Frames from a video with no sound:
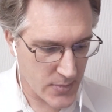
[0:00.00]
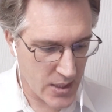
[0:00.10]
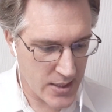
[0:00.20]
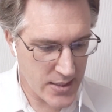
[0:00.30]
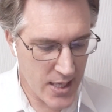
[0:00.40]

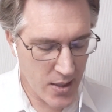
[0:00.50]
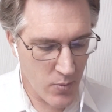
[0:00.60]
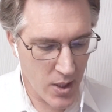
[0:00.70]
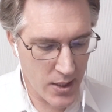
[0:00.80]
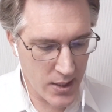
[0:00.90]
The second
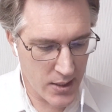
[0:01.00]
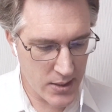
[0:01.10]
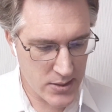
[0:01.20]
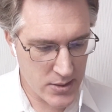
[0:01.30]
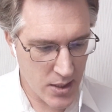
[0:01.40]
one
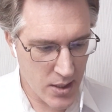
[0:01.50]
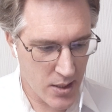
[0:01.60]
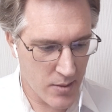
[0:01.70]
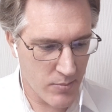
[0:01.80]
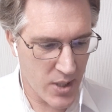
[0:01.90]
is
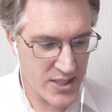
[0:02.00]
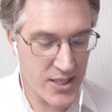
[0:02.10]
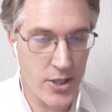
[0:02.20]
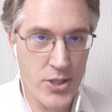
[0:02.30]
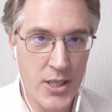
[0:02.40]
a
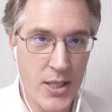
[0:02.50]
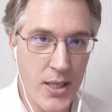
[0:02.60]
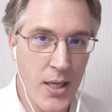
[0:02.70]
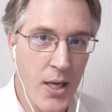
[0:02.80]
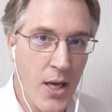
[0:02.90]
synergy,
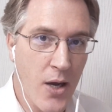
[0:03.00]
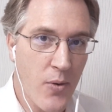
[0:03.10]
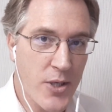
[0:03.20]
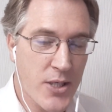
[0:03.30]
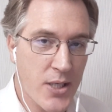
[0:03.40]

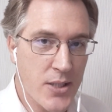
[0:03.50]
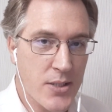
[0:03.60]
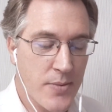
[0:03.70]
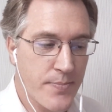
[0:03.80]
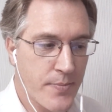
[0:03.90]
which
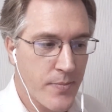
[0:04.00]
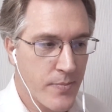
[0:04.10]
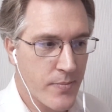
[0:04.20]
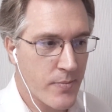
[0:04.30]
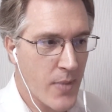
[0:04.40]
is
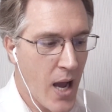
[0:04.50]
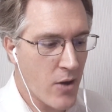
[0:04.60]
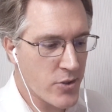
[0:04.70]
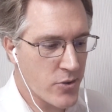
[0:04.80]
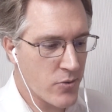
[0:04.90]
how
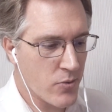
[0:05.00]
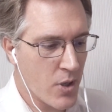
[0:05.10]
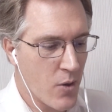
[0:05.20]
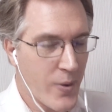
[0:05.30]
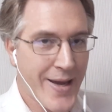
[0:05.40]
do
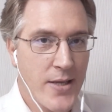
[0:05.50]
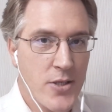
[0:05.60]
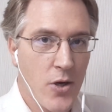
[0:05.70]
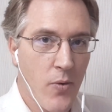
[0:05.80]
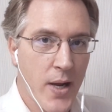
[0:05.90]
we
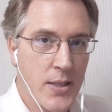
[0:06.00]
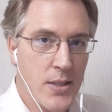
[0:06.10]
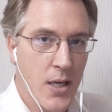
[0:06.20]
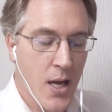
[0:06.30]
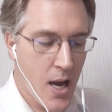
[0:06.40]
integrate
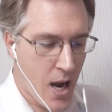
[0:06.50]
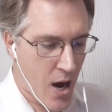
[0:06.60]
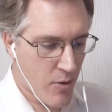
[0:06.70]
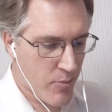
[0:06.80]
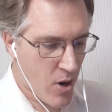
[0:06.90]

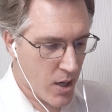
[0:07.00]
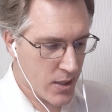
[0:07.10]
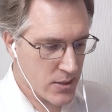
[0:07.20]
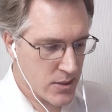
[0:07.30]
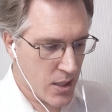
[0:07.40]
our
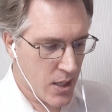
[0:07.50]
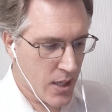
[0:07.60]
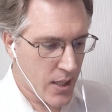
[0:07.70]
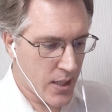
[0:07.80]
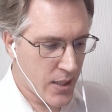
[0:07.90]
products
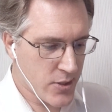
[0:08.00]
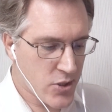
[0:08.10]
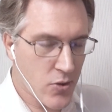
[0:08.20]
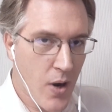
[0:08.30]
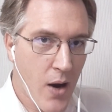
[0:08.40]

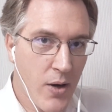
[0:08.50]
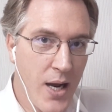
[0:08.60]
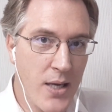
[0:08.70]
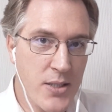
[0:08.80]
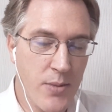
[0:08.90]
into our
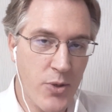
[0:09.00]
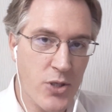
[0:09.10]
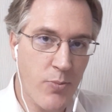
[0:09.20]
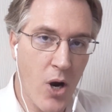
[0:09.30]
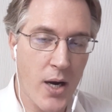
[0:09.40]
customers'
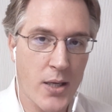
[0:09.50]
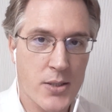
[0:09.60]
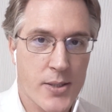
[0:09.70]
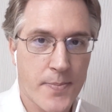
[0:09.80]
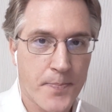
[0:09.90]
products?